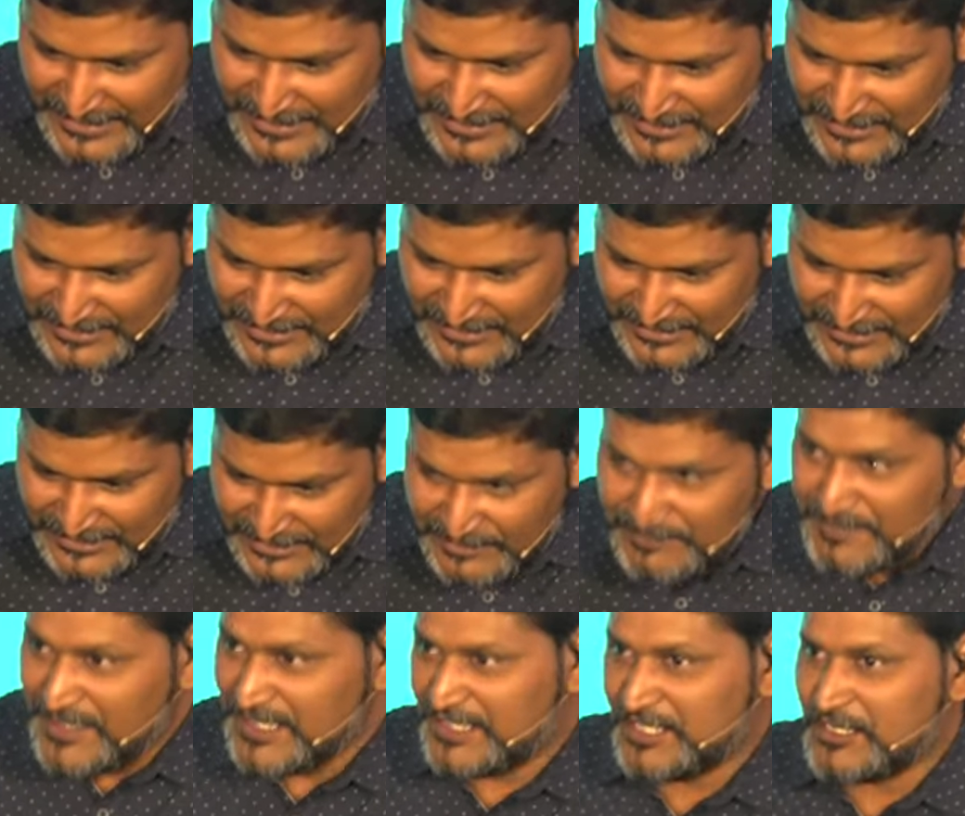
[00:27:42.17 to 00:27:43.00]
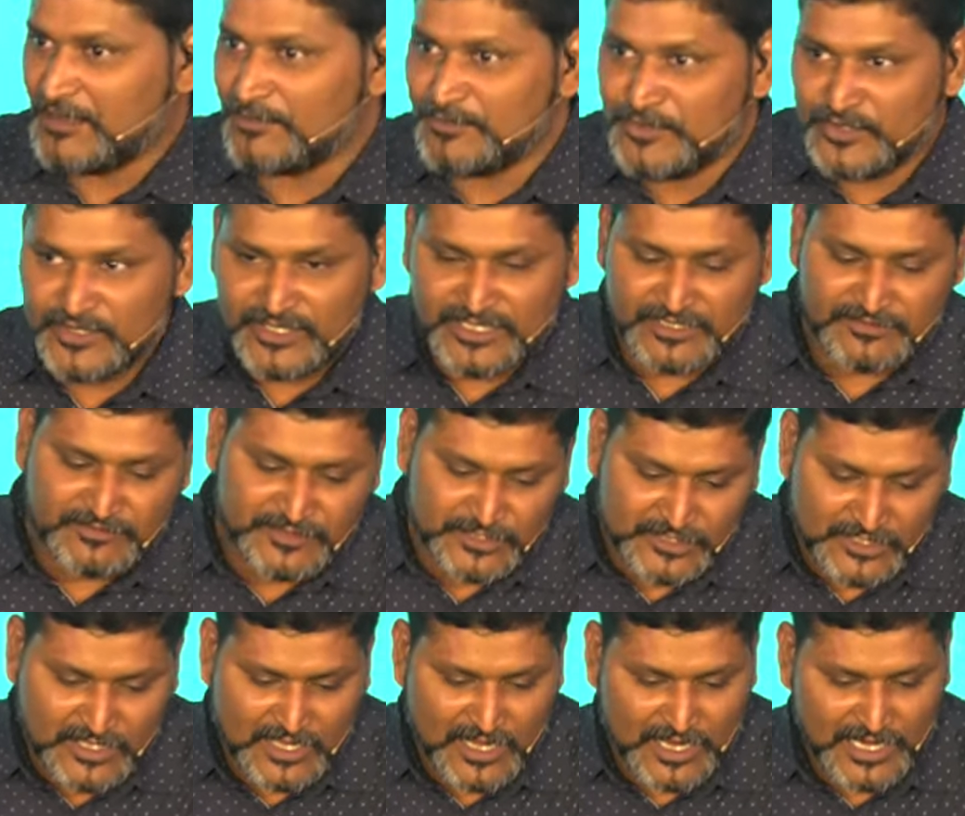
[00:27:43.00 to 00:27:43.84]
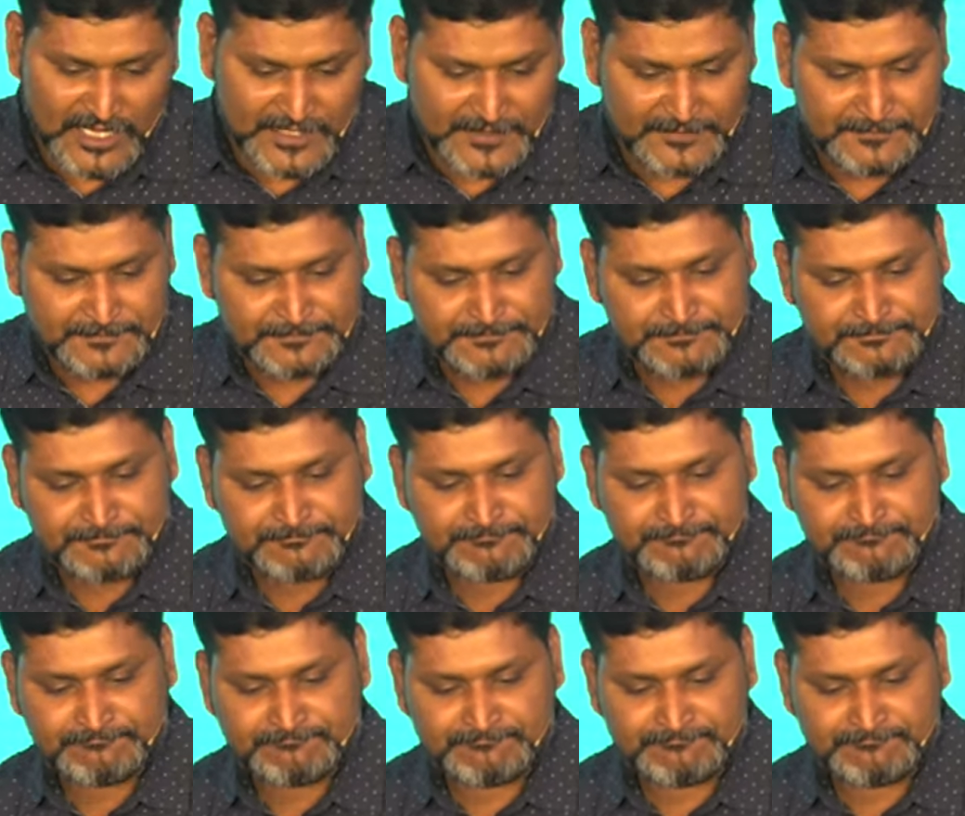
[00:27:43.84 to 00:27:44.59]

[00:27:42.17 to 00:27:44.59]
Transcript: in intimate communion with God.